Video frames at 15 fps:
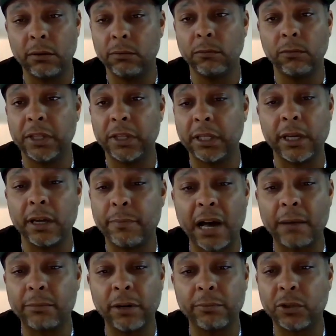with the Hip
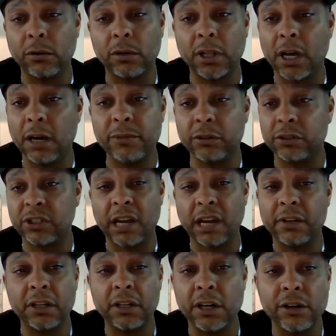Hop Crypto Club, you're
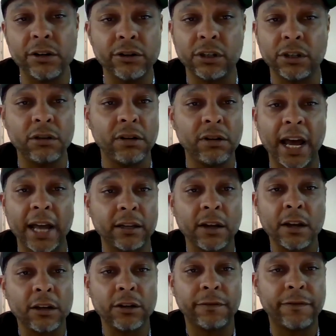7 years and you got
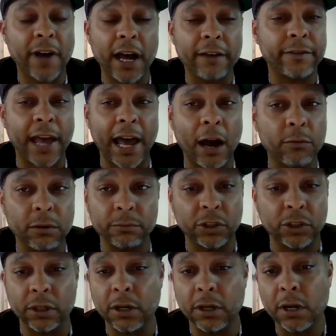your 5 albums
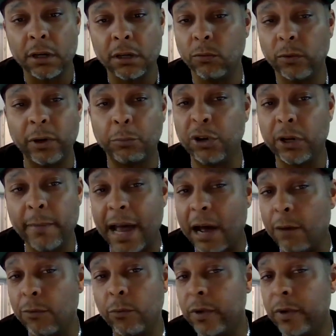and we'll put them out
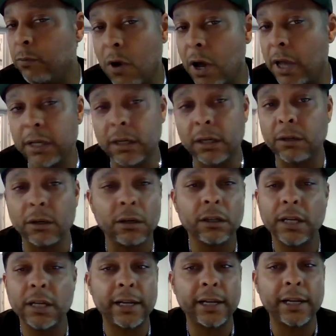when we want, and
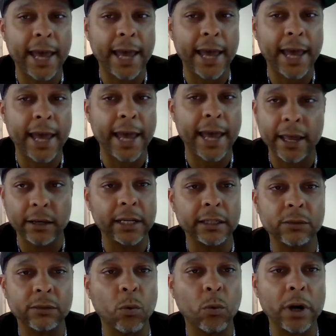none of that,
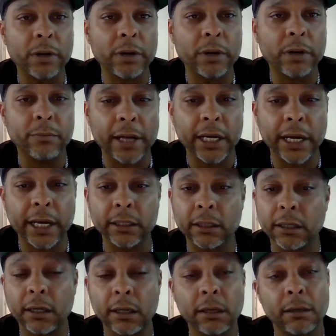right? It's one
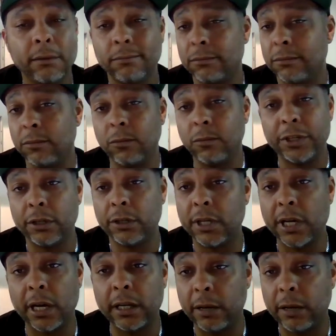project when you're
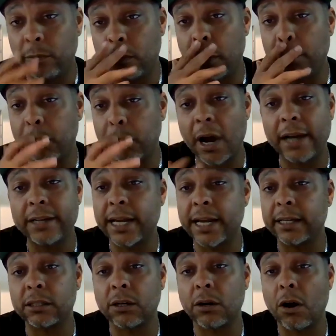done. And
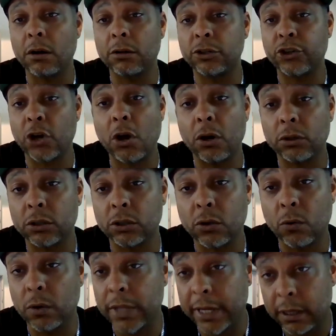projects are songs,
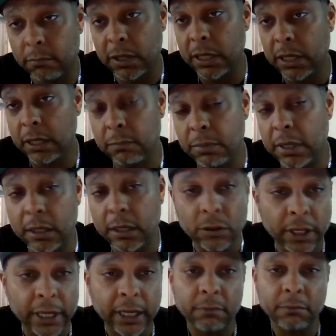or they can be EPs,
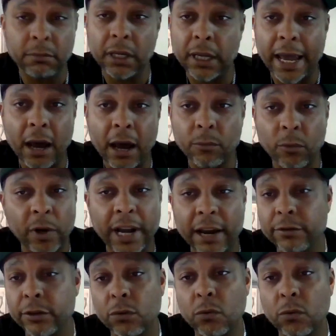or they can be album, whatever
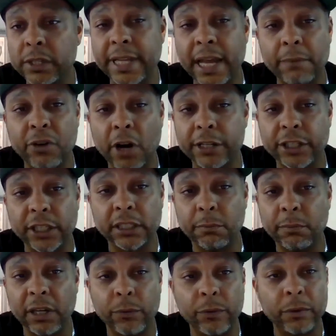you want that project to
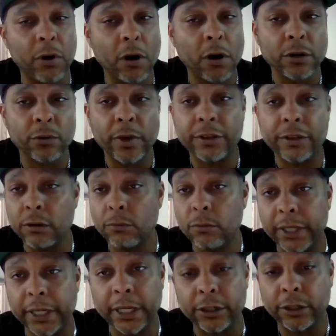be. We partner with you,
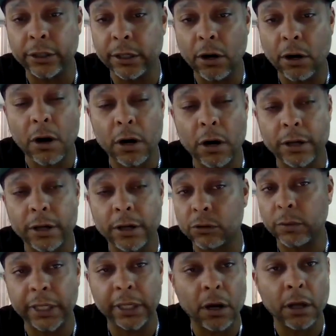we get you your
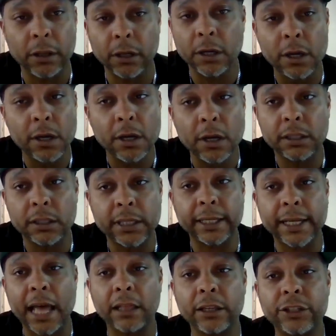artists, we get all the
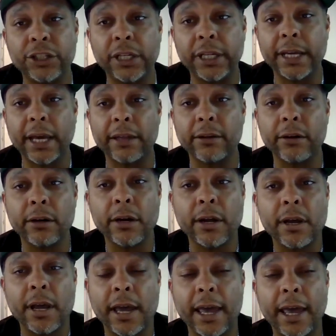technology together.
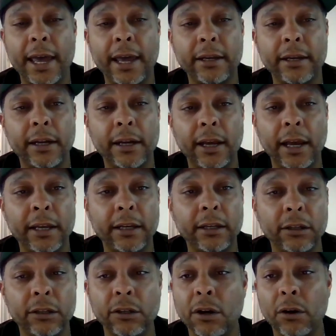And
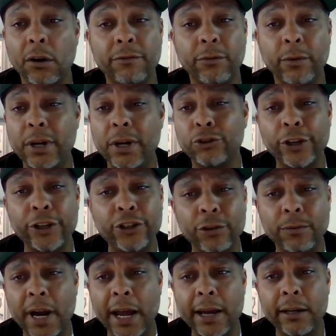if we don't treat
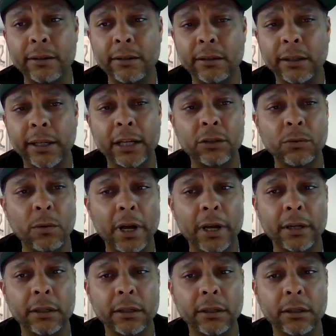you right, guess
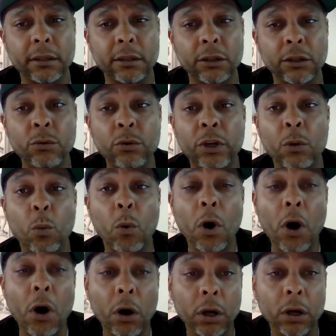what? You can
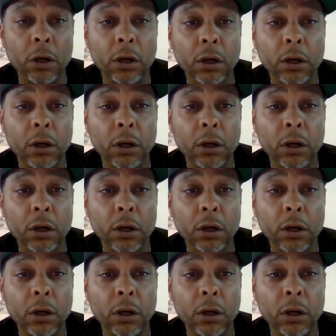walk.